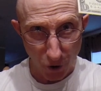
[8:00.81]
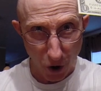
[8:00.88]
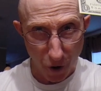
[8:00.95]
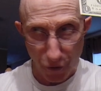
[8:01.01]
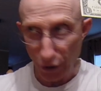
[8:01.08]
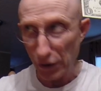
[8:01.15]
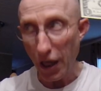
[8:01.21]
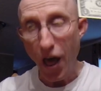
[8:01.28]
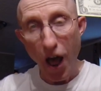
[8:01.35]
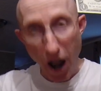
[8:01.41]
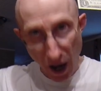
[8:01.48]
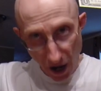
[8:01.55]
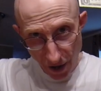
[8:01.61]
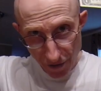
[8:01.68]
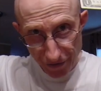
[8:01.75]
further,
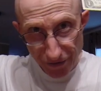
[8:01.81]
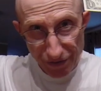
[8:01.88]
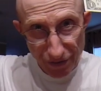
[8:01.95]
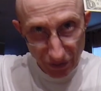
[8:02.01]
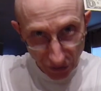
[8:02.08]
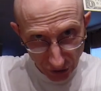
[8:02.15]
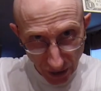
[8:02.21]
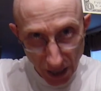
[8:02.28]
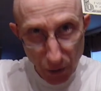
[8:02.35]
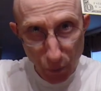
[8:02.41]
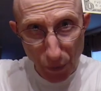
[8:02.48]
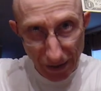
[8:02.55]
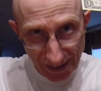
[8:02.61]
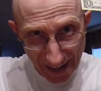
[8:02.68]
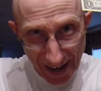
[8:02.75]
like
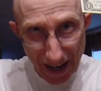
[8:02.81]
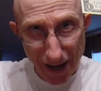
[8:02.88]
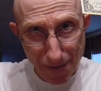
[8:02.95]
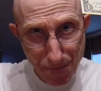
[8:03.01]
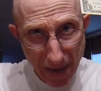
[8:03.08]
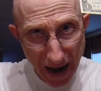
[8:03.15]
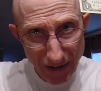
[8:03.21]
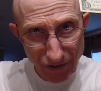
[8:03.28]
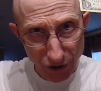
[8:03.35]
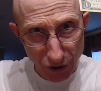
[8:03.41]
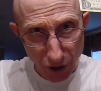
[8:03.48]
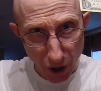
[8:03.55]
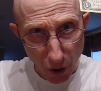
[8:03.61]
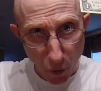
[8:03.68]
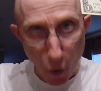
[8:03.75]
we can in
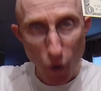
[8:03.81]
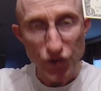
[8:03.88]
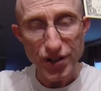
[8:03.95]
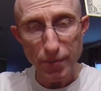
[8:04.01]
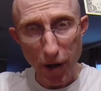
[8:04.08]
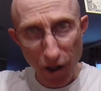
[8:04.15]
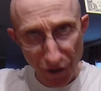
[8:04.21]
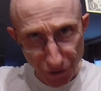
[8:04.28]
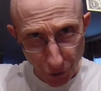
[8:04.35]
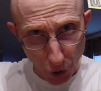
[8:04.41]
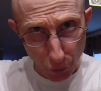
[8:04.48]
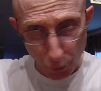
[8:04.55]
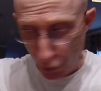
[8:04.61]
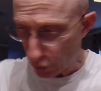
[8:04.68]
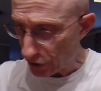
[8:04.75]
Mexico or some other
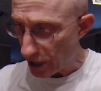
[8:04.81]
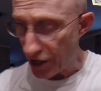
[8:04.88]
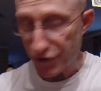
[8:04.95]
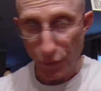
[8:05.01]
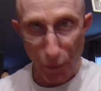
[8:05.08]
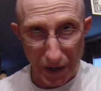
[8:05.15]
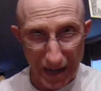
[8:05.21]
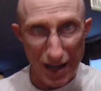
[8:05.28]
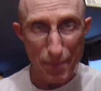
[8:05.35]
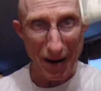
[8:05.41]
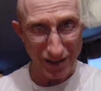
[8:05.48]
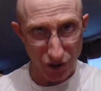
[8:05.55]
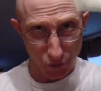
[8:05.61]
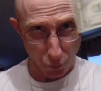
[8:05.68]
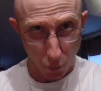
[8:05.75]
third world country. We need to
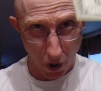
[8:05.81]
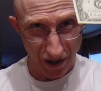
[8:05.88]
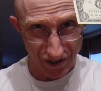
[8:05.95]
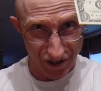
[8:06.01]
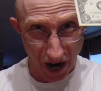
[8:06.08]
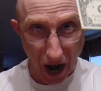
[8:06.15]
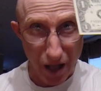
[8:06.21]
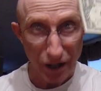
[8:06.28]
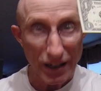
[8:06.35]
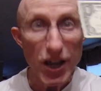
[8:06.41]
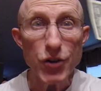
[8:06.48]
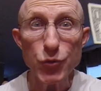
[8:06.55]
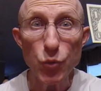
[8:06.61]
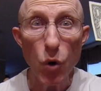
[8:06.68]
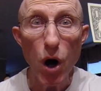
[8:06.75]
make this $1.
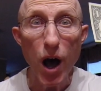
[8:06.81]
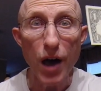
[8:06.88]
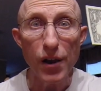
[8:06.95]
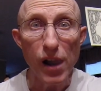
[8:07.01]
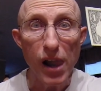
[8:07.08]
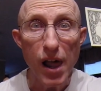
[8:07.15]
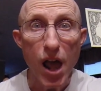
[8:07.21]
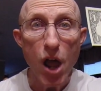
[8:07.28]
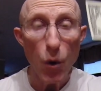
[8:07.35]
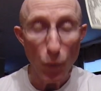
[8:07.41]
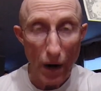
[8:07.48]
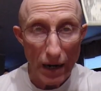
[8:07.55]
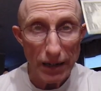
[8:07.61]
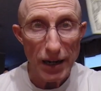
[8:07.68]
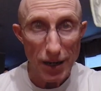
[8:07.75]
Guess what?
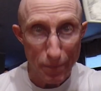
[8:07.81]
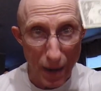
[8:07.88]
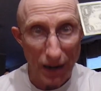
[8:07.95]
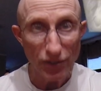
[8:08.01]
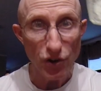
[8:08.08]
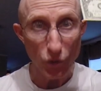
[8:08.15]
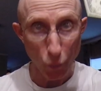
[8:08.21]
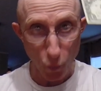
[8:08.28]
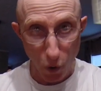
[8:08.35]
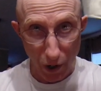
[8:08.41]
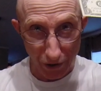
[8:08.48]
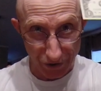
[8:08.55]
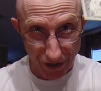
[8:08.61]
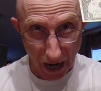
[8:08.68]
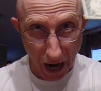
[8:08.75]
We need to make this
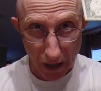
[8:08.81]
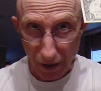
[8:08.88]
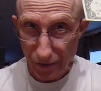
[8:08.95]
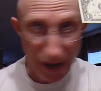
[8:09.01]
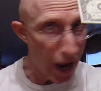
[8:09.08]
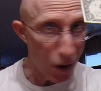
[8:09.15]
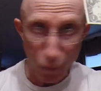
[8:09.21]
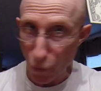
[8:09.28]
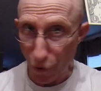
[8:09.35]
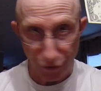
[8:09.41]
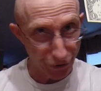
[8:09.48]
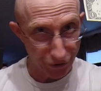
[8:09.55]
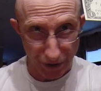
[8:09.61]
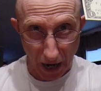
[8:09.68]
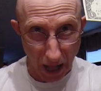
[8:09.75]
$1 not
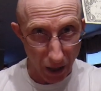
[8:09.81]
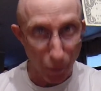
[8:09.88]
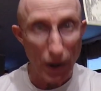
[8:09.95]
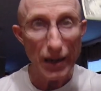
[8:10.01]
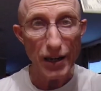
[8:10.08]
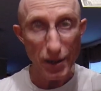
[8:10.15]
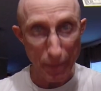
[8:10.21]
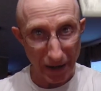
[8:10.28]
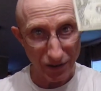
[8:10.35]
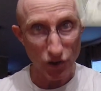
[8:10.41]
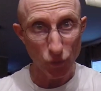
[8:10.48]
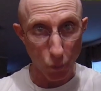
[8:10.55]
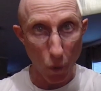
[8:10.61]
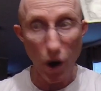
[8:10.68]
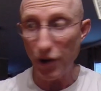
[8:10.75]
worth $1. We need to make
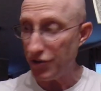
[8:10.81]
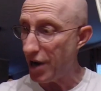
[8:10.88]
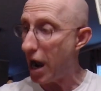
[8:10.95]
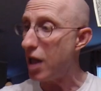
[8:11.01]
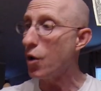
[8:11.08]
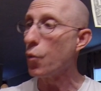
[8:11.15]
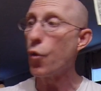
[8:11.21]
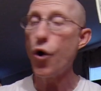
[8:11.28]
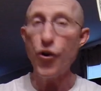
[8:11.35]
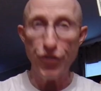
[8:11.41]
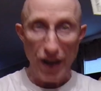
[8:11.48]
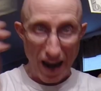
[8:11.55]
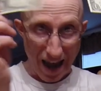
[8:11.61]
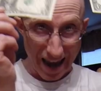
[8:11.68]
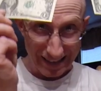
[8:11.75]
this $1
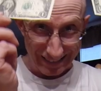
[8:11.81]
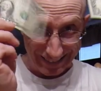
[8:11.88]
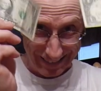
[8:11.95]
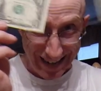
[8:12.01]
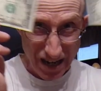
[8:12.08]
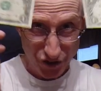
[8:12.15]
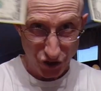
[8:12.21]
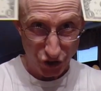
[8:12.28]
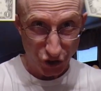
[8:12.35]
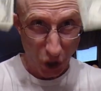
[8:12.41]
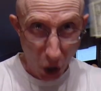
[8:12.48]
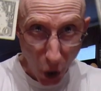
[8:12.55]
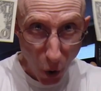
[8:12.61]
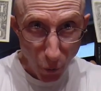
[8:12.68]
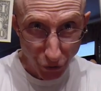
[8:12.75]
worth at least
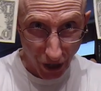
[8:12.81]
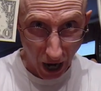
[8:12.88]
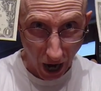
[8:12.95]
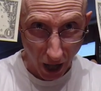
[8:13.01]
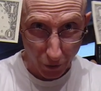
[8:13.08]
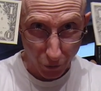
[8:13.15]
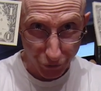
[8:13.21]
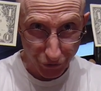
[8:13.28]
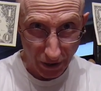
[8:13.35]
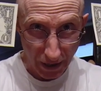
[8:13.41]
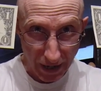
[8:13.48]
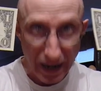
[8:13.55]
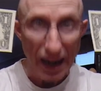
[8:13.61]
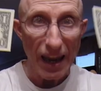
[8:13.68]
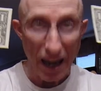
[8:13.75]
$2
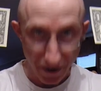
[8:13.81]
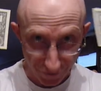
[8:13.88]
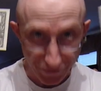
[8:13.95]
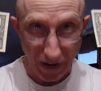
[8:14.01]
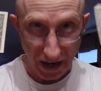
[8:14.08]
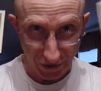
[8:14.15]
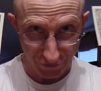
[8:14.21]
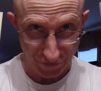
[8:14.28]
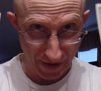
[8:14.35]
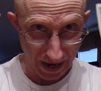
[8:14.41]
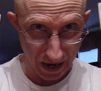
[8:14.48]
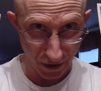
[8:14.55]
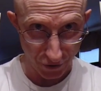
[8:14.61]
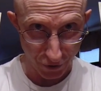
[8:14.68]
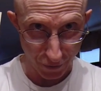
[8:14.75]
in face
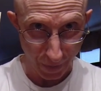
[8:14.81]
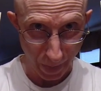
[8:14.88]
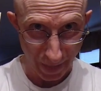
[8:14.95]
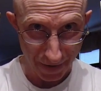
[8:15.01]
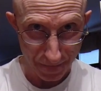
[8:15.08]
value.